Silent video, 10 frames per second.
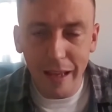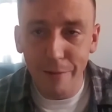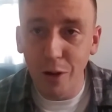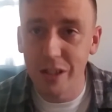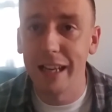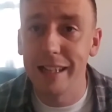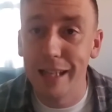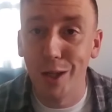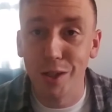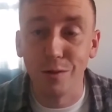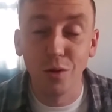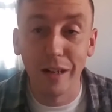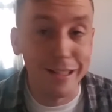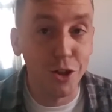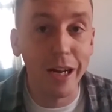he was, like I said, also
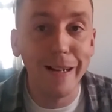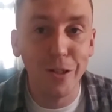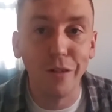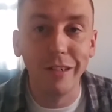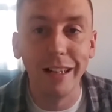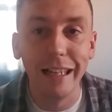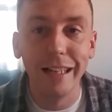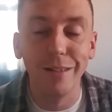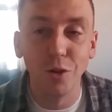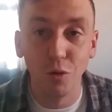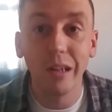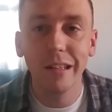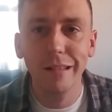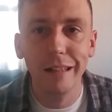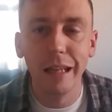twice and change over the legal
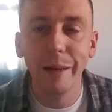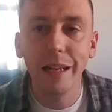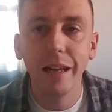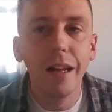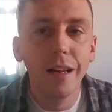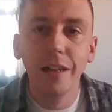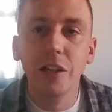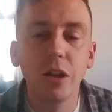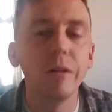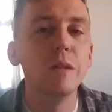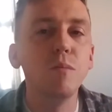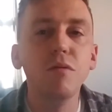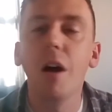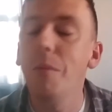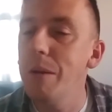drunk limit. So he's
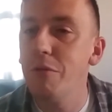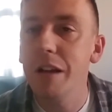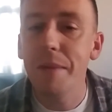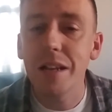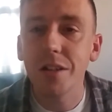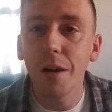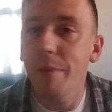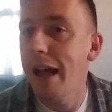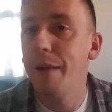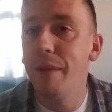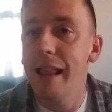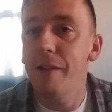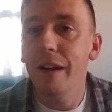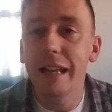probably pretty messed up, and by that